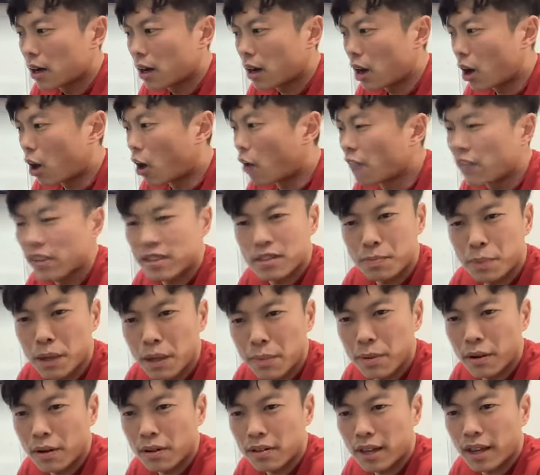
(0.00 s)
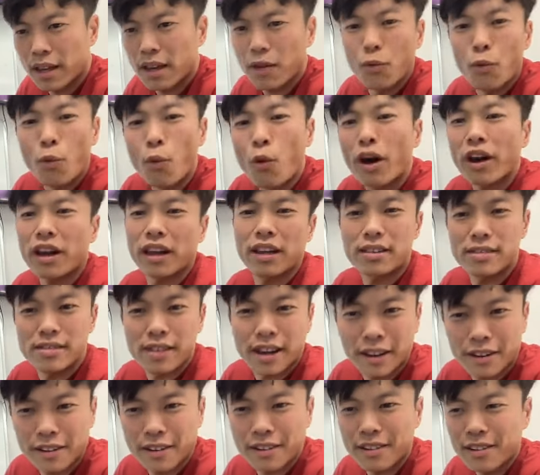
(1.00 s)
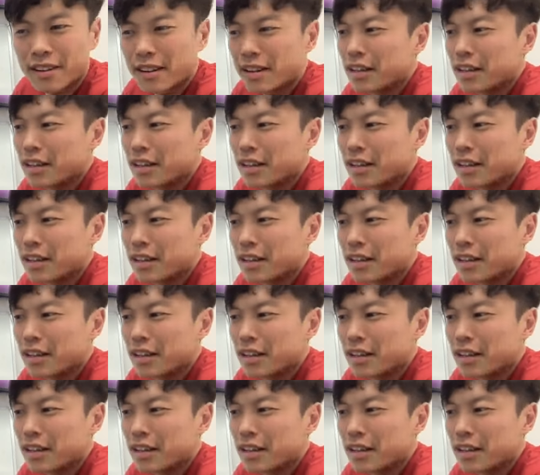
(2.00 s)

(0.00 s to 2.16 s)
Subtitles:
office people. They can work inside here.